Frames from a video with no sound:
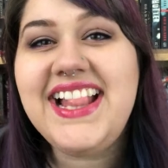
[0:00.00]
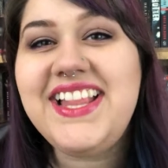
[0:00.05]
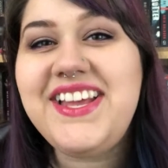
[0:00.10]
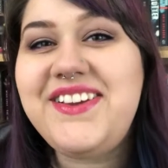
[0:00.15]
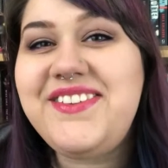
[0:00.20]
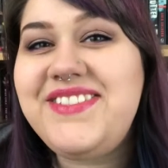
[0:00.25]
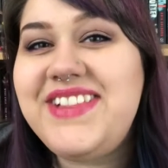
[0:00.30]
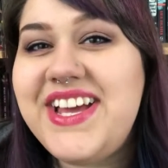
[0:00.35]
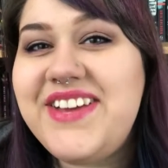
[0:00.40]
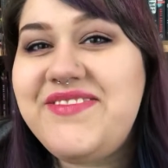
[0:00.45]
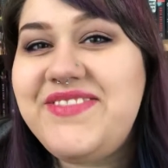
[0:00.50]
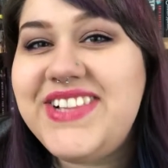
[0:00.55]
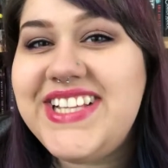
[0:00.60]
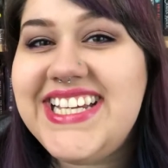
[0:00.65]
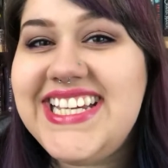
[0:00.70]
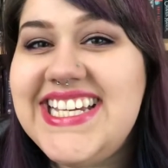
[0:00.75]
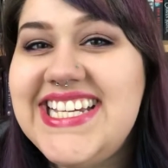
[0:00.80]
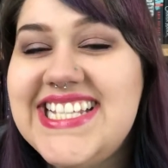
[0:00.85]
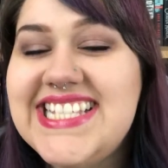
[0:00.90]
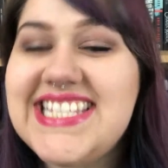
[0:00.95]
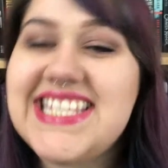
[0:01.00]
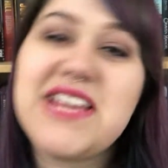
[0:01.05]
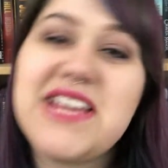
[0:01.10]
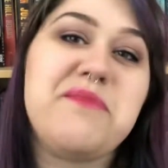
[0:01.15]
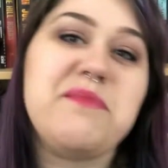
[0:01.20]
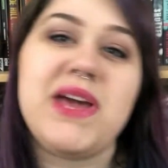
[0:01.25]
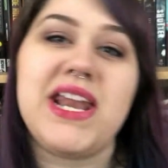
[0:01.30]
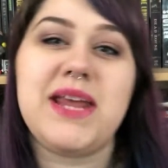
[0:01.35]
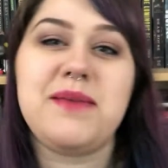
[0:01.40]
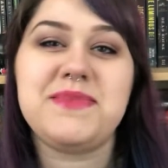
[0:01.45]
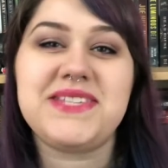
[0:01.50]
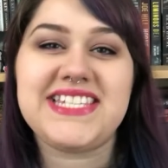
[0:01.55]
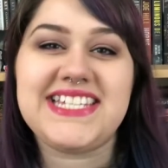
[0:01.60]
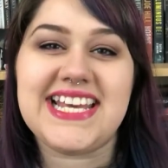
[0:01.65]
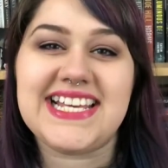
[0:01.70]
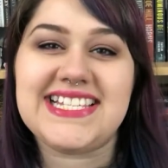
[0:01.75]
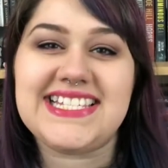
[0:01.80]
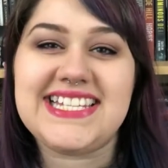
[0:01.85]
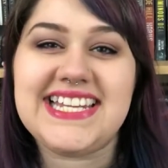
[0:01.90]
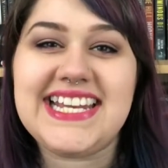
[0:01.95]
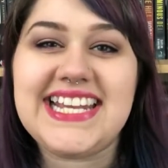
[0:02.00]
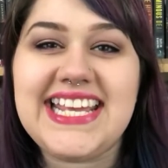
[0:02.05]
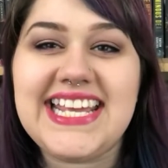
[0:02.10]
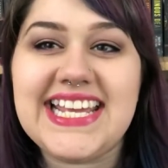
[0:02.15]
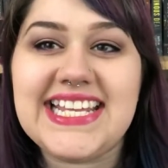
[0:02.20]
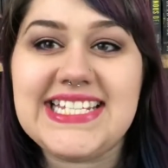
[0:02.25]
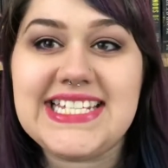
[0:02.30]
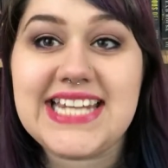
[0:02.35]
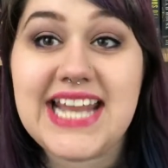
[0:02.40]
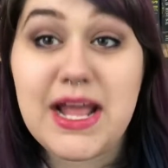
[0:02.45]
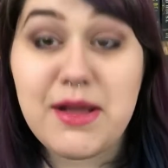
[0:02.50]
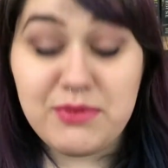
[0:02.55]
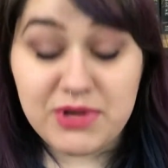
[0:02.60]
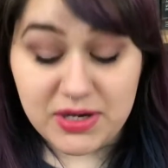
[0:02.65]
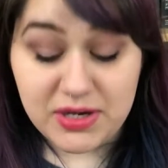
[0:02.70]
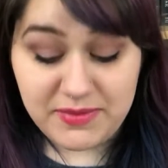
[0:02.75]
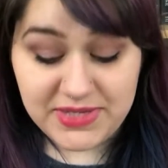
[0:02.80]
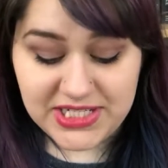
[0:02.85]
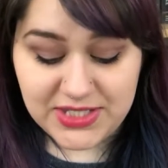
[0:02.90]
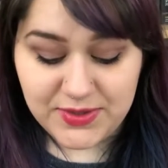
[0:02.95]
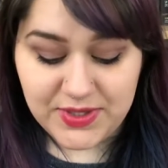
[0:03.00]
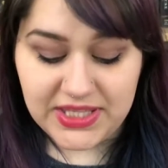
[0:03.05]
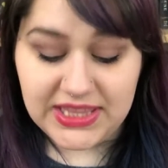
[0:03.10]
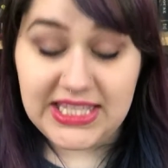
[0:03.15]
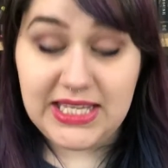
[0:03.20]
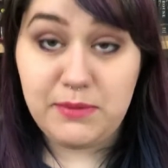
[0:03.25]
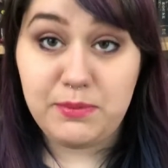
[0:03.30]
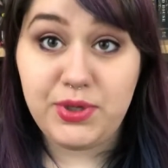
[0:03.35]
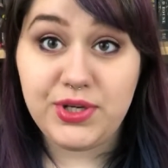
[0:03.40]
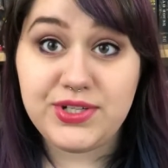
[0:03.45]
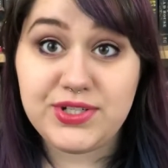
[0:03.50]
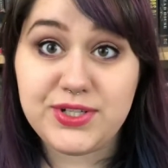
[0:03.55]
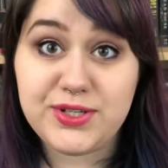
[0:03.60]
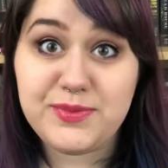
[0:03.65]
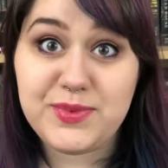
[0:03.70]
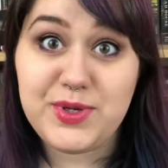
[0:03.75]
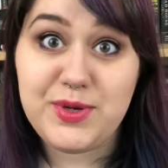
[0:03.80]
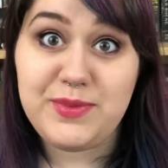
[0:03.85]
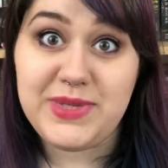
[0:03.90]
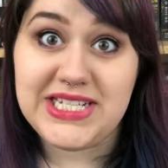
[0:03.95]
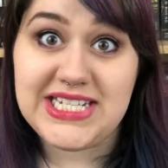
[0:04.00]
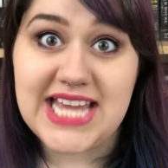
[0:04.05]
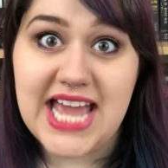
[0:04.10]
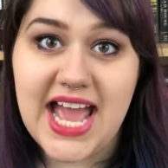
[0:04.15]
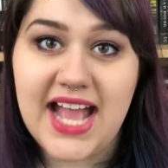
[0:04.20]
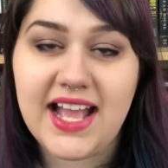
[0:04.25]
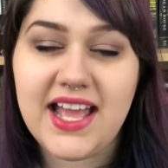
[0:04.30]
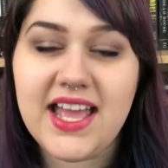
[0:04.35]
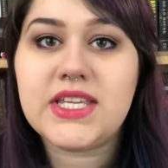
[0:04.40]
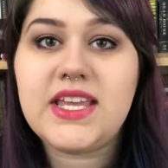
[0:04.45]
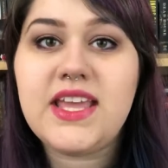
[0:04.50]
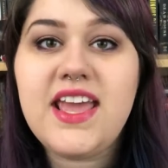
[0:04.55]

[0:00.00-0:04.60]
Hello lovelies! My name's Destiny and today I'm going to be doing the Booktube Newbie Tag.